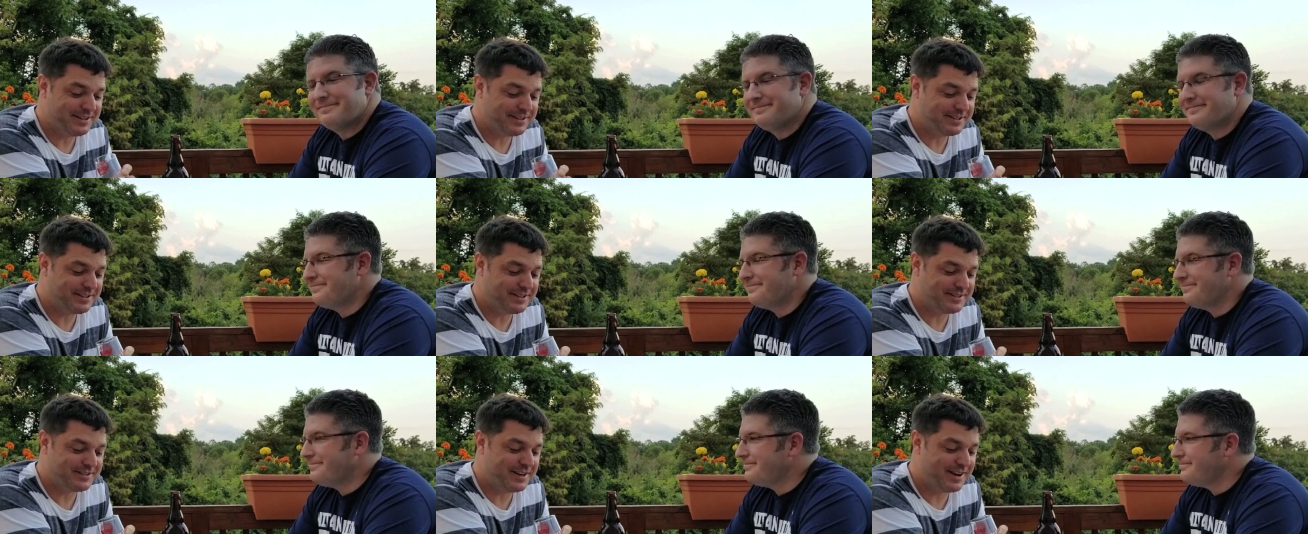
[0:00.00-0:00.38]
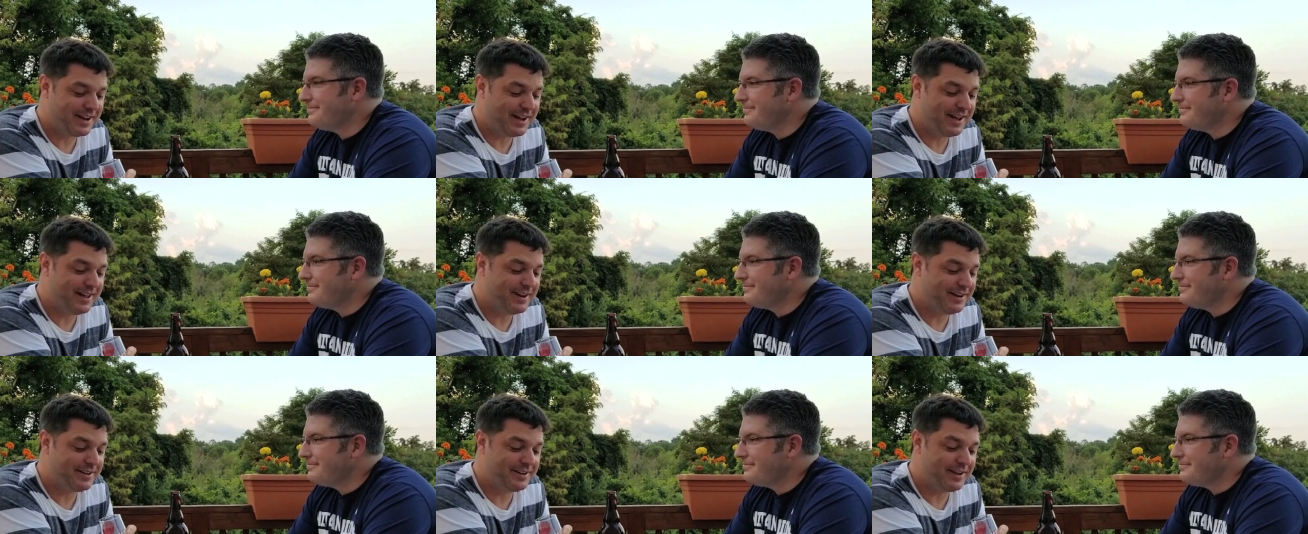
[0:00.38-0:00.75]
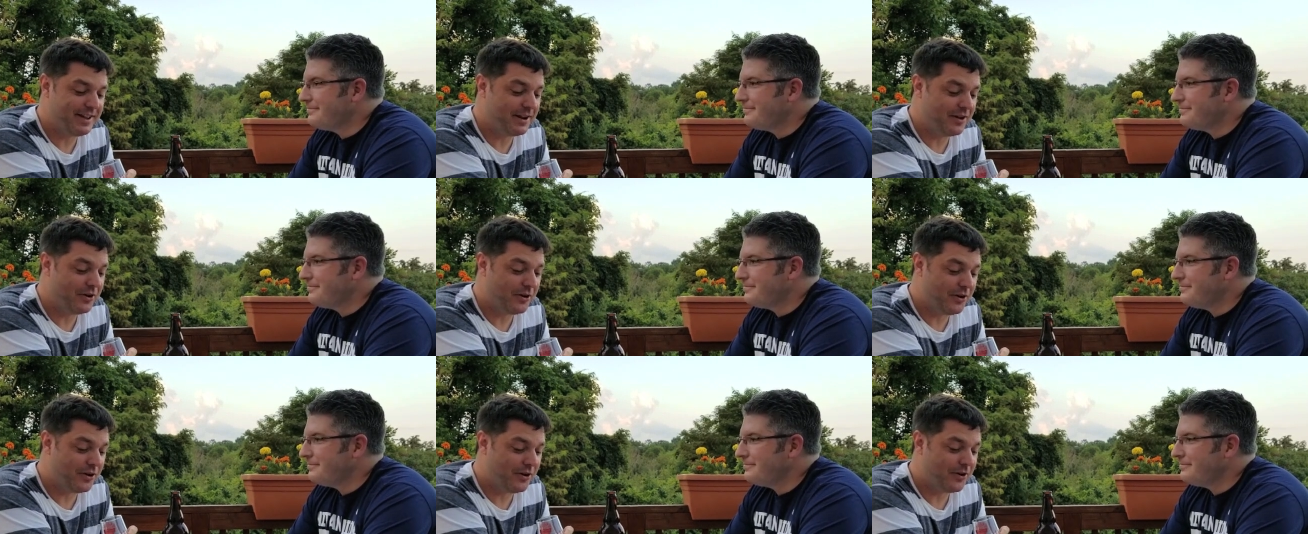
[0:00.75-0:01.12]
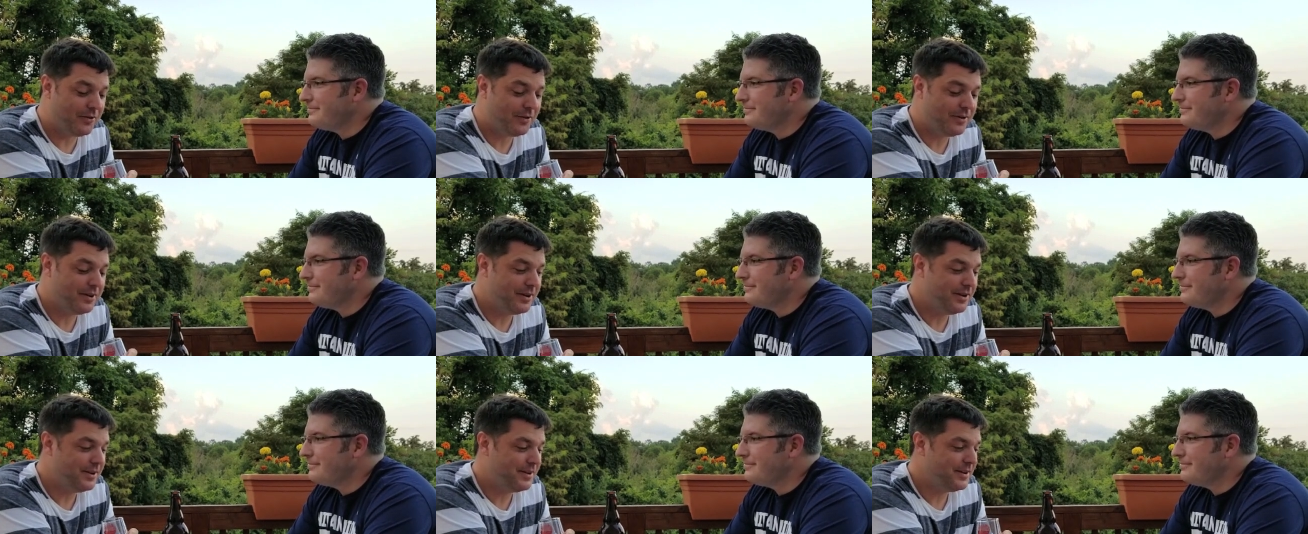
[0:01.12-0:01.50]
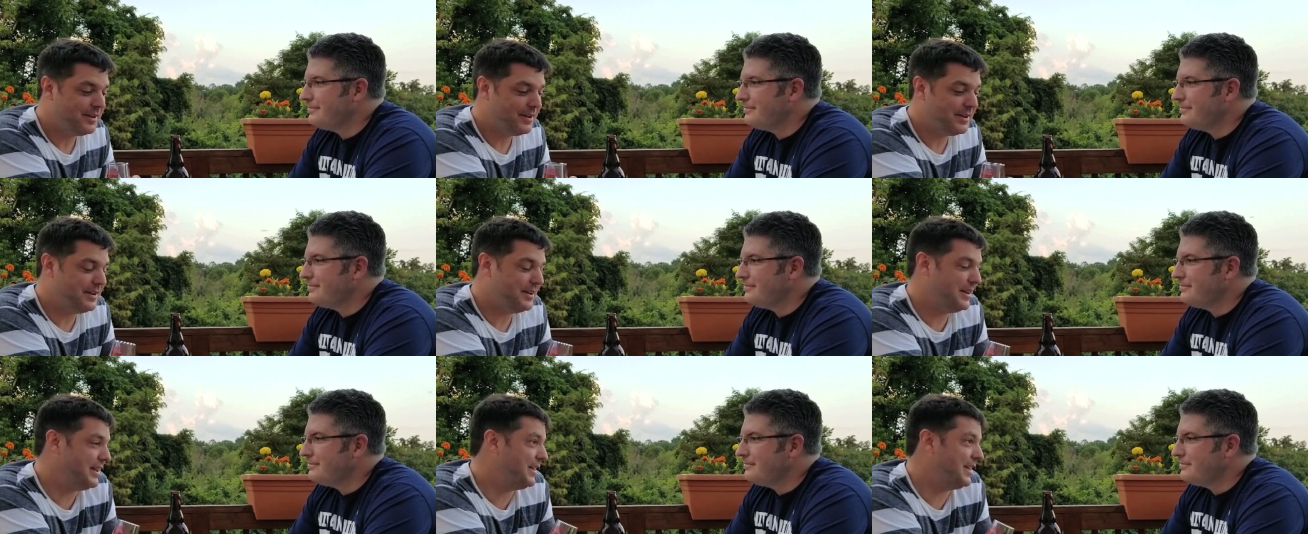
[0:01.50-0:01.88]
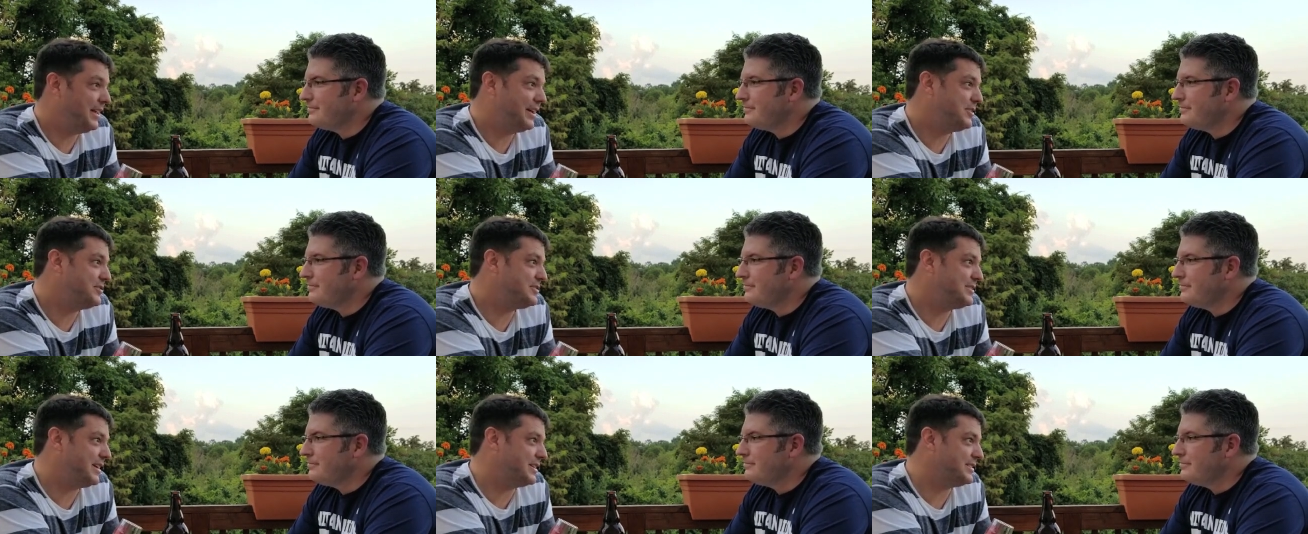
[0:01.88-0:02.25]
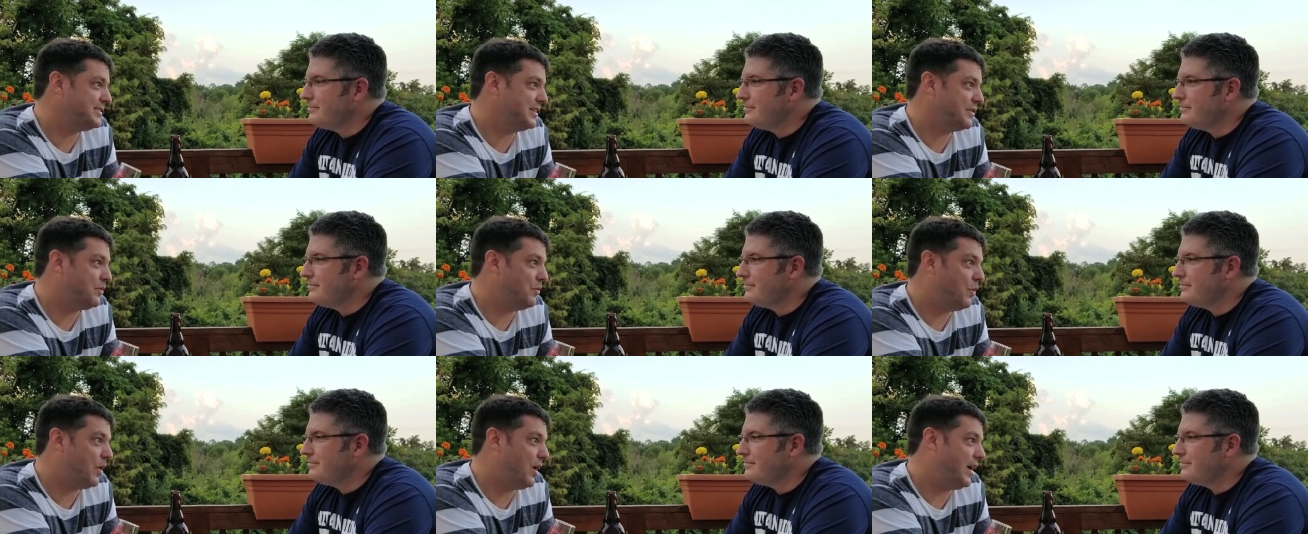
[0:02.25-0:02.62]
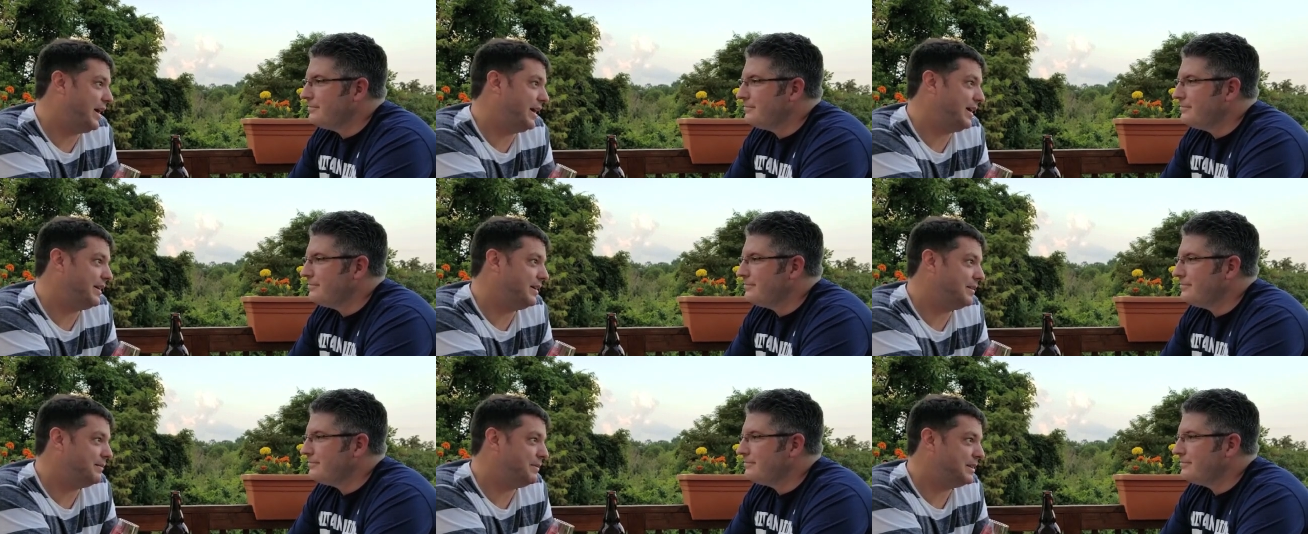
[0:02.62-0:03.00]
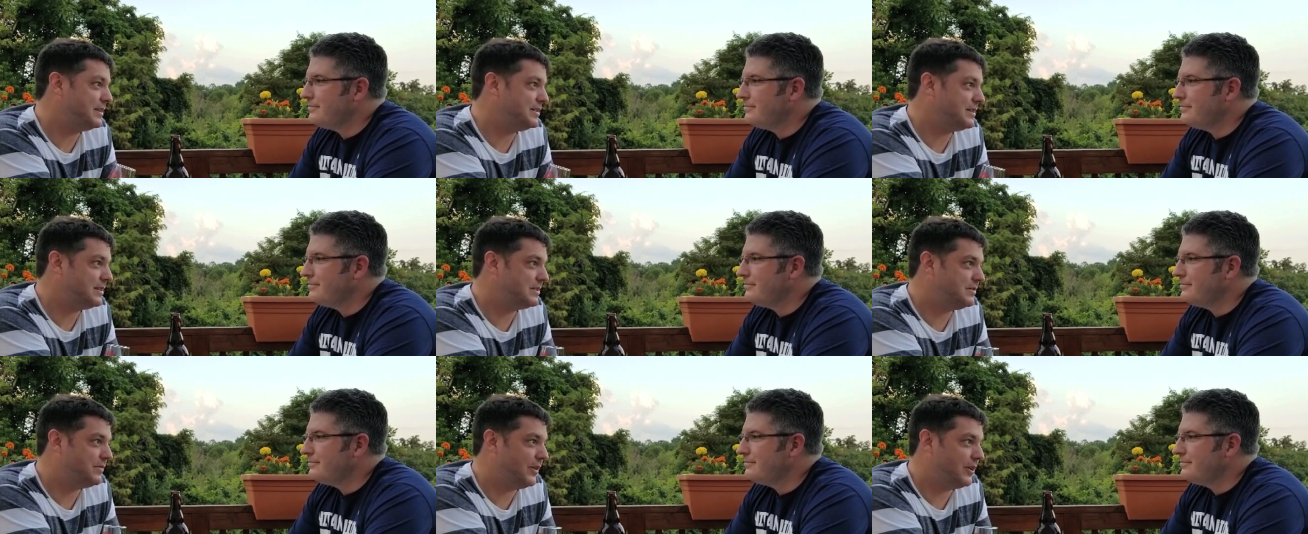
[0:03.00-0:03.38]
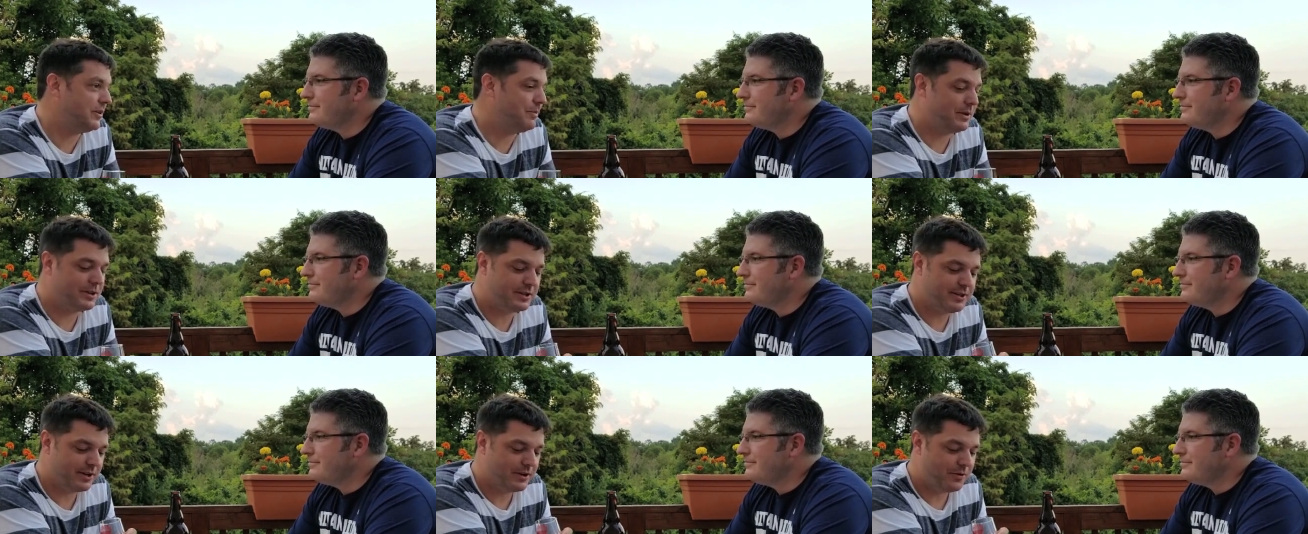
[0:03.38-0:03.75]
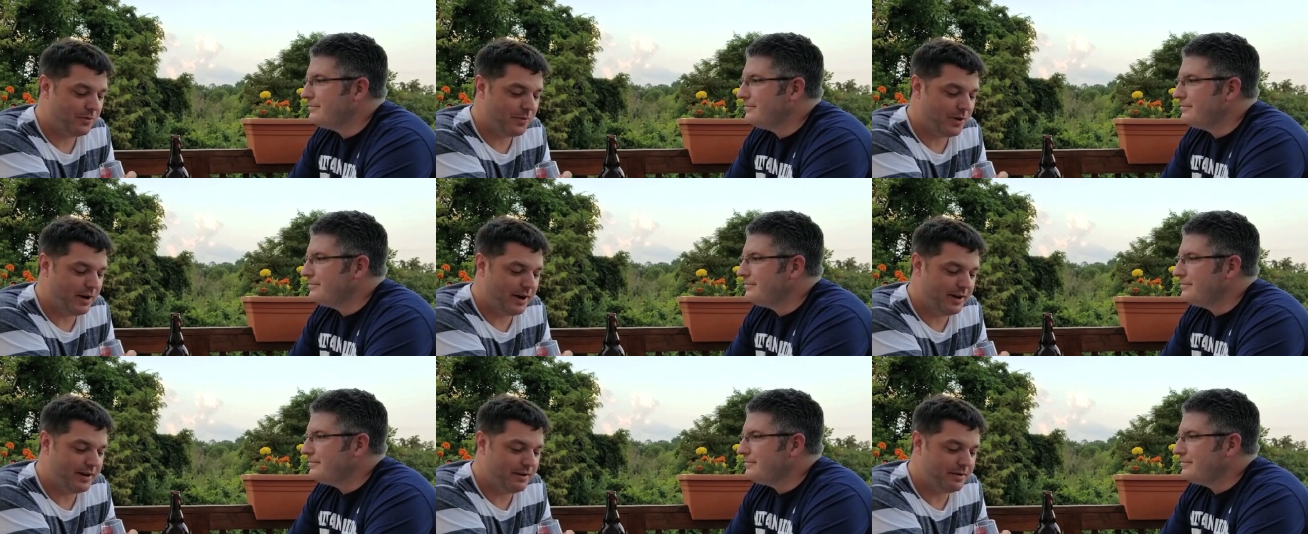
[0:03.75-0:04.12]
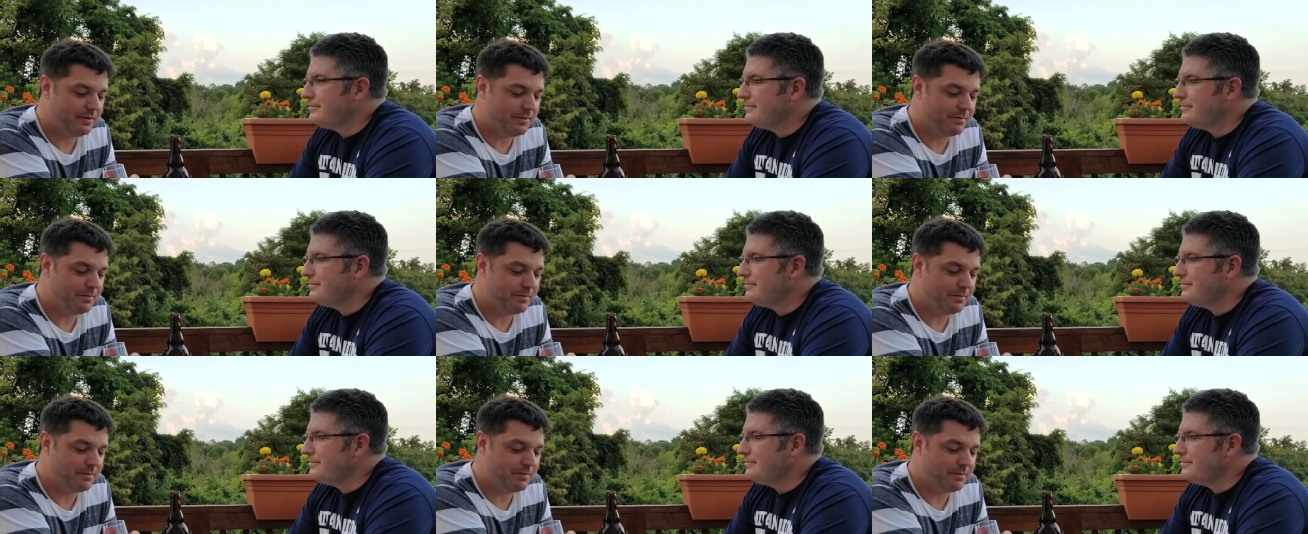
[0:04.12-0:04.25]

Speaker 1: It doesn't hide it at all and like you said, it's like a wine. I mean, it's, it's very much like a wine,